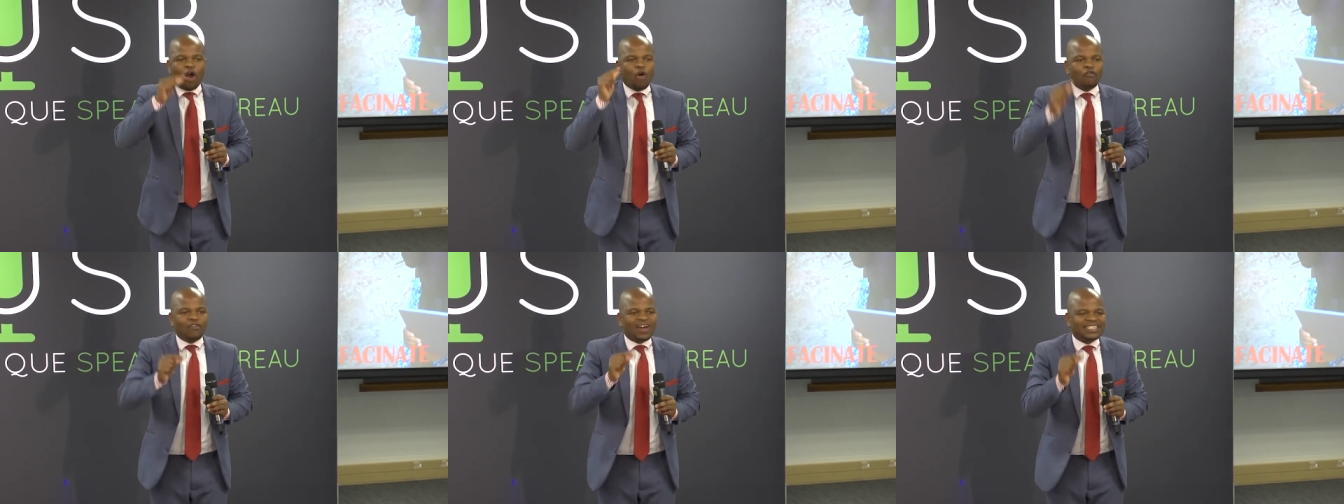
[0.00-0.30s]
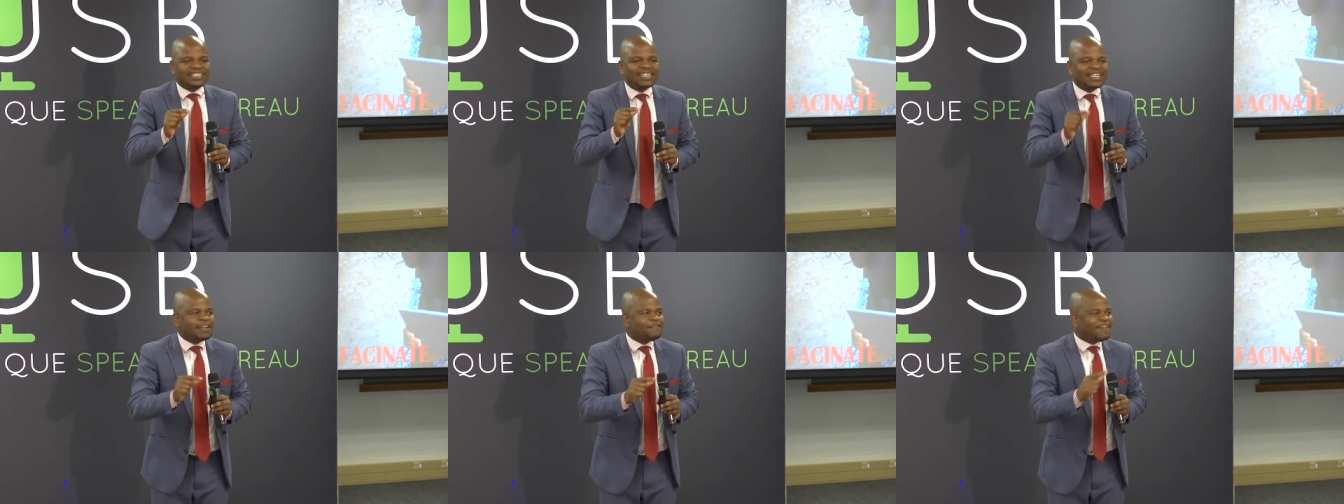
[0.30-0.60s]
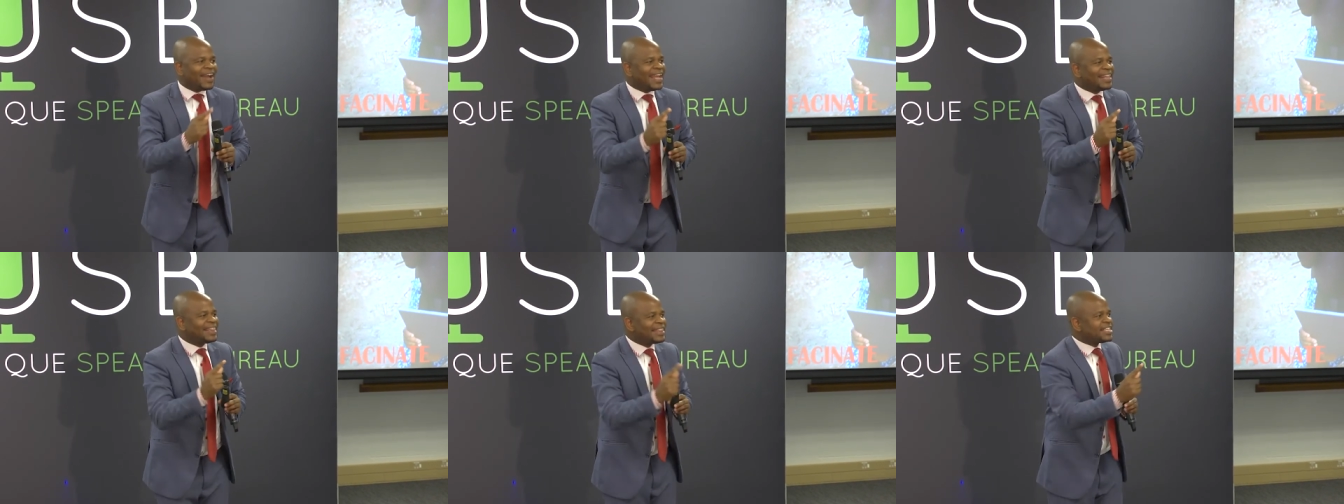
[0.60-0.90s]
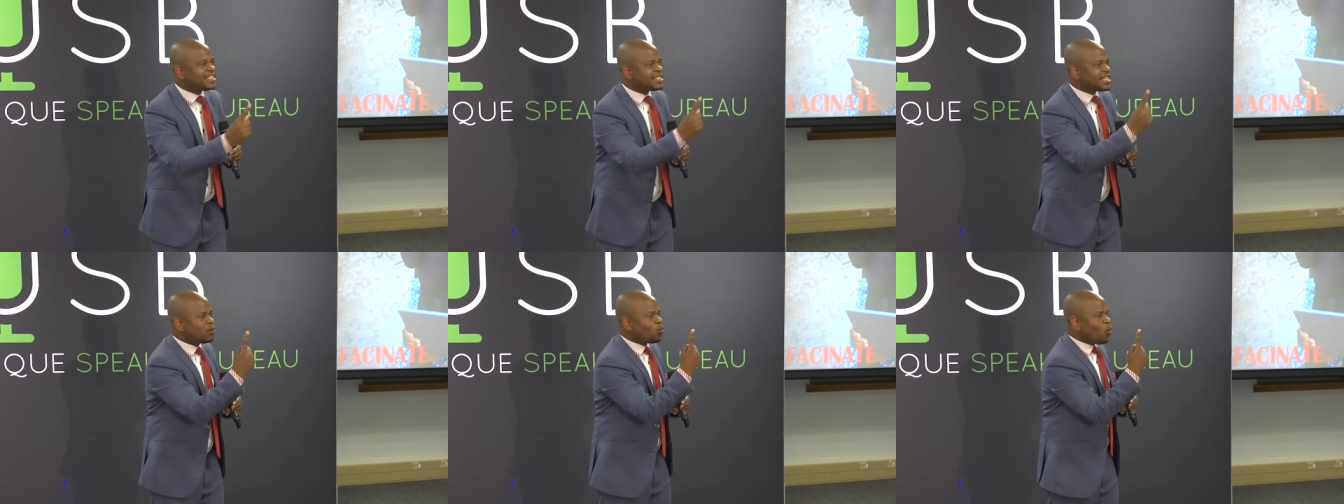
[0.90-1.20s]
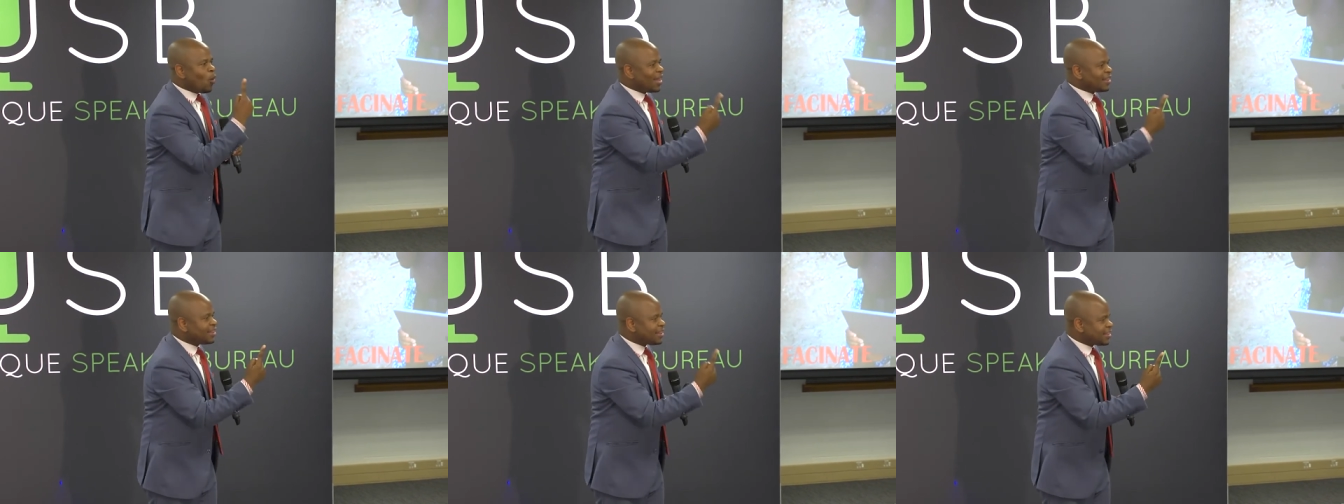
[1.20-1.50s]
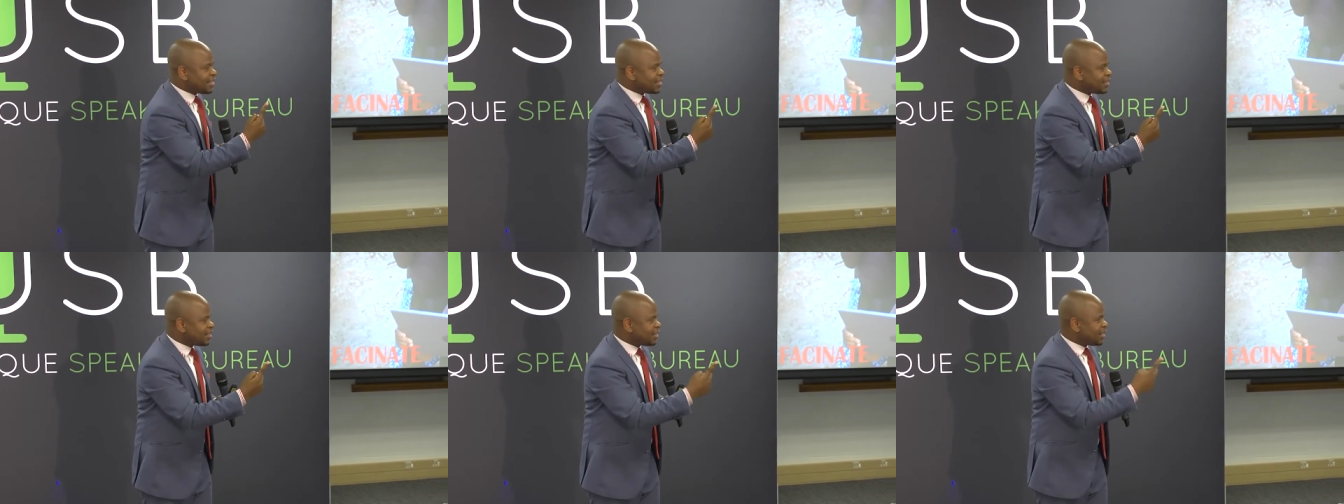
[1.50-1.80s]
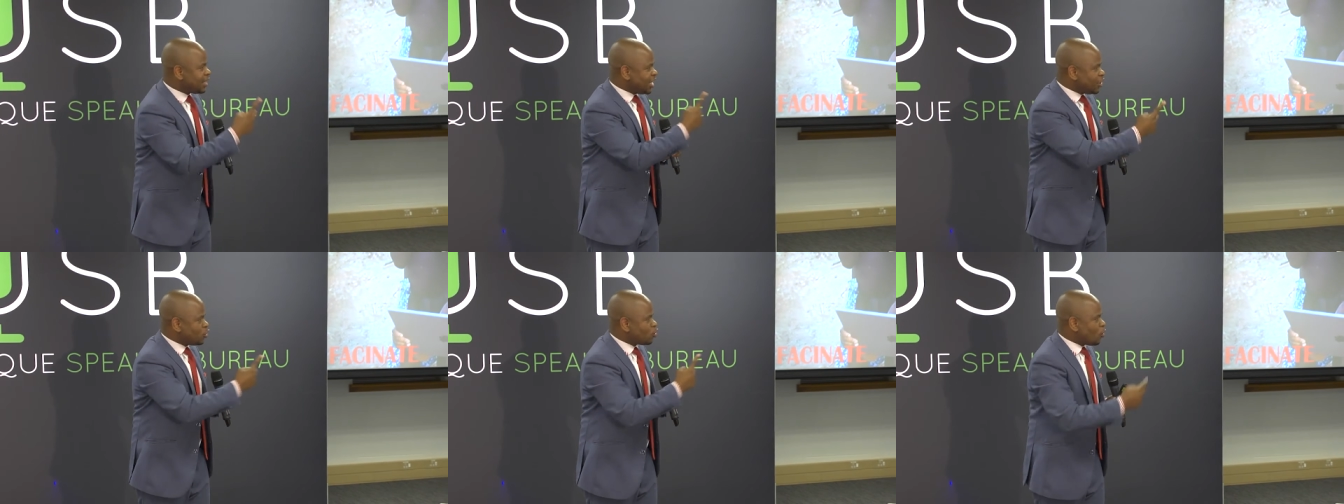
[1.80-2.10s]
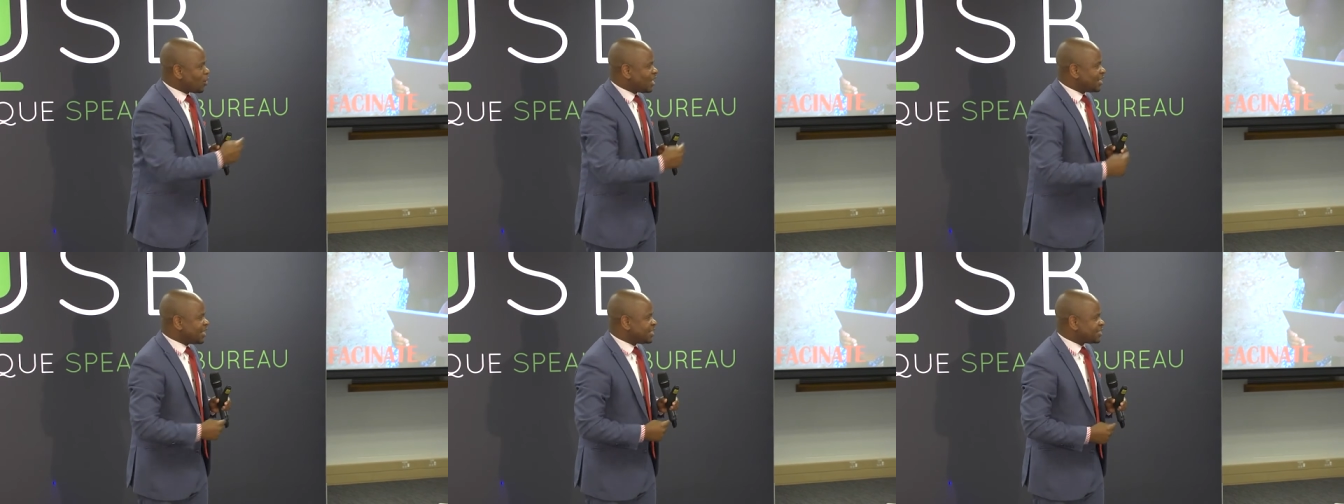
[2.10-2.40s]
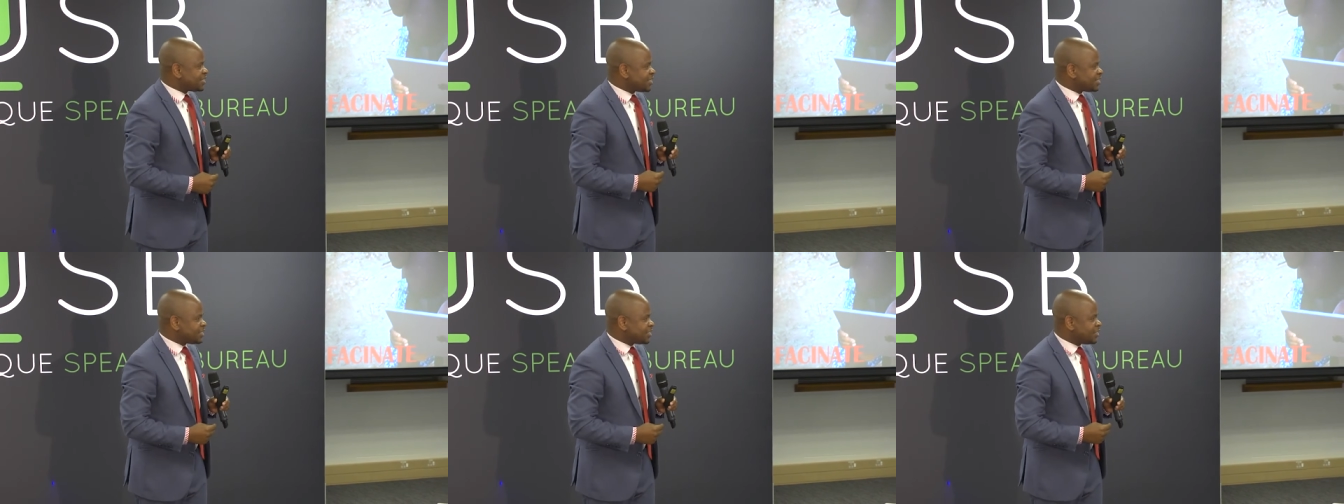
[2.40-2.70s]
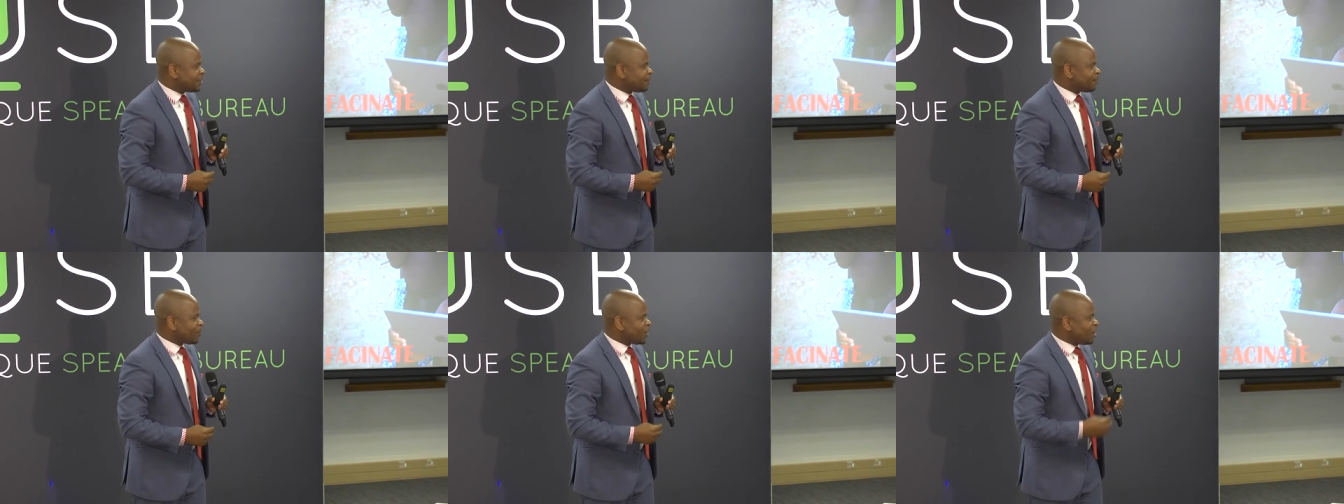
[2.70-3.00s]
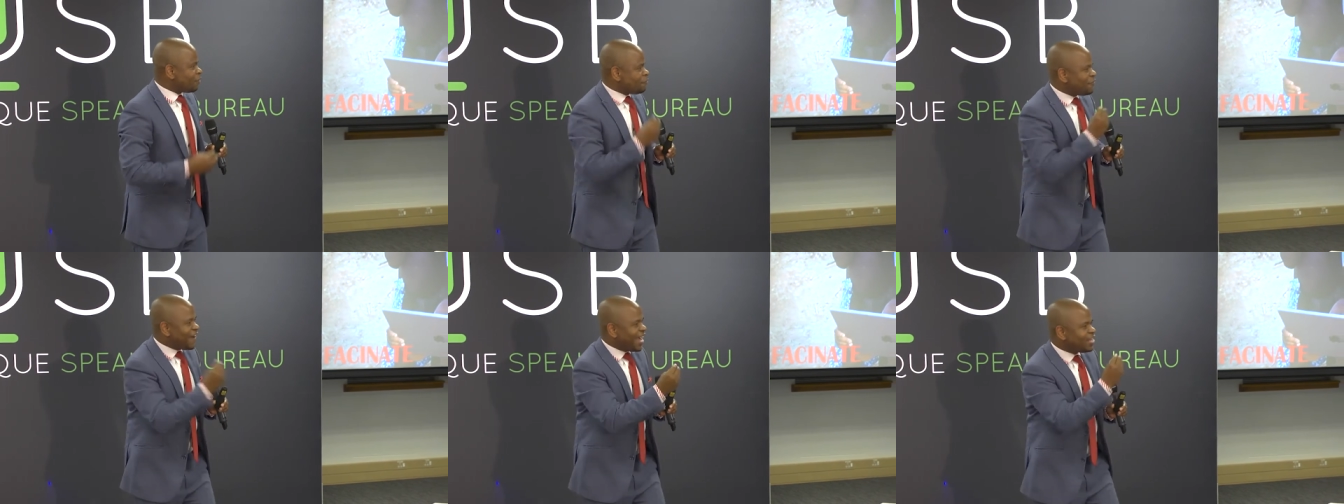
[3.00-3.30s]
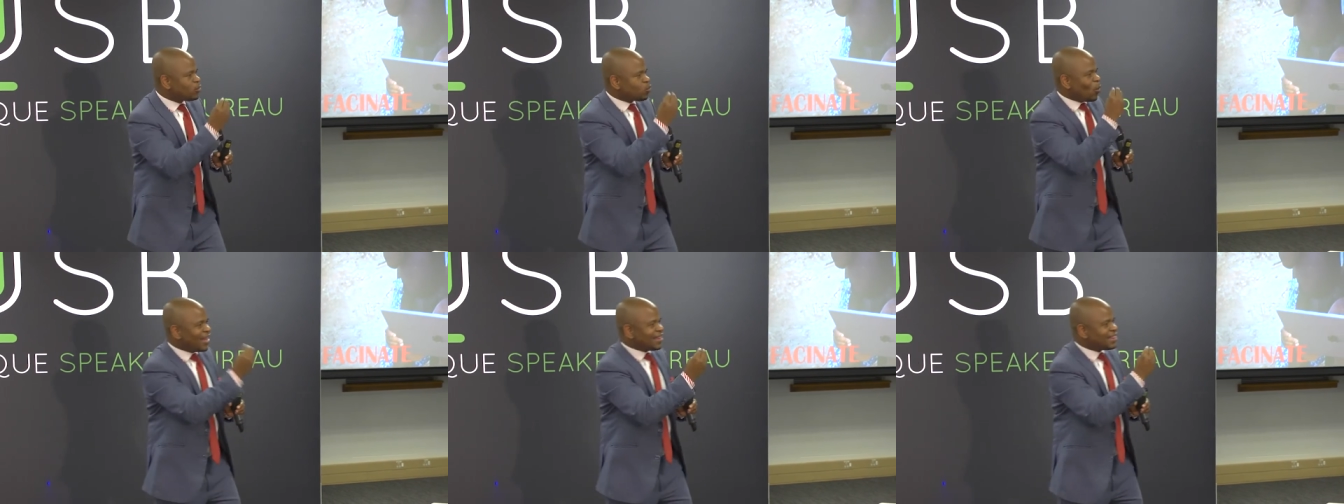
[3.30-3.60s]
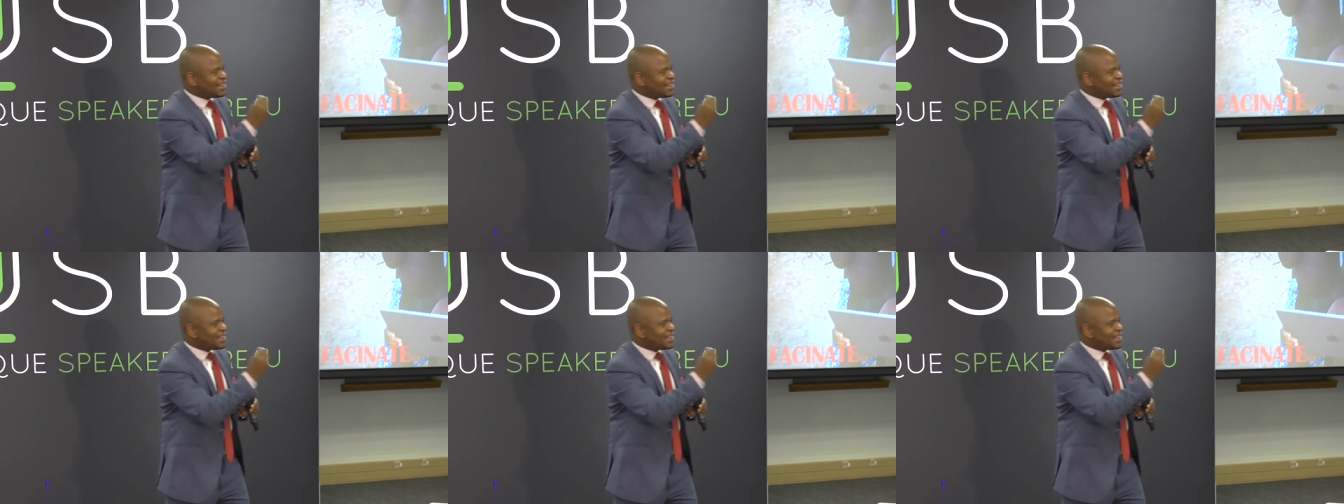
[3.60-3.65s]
over-deliver at least in one thing in your organization. Find one